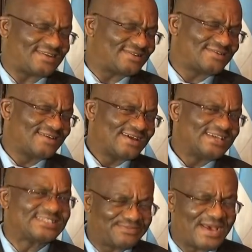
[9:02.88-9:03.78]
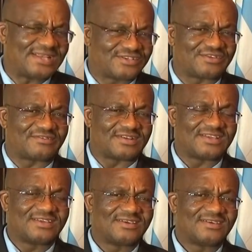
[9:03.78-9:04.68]
that his
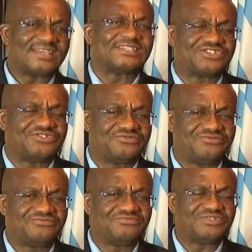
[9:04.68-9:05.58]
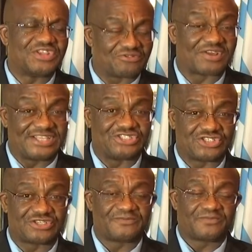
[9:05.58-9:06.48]
mentally is deranged.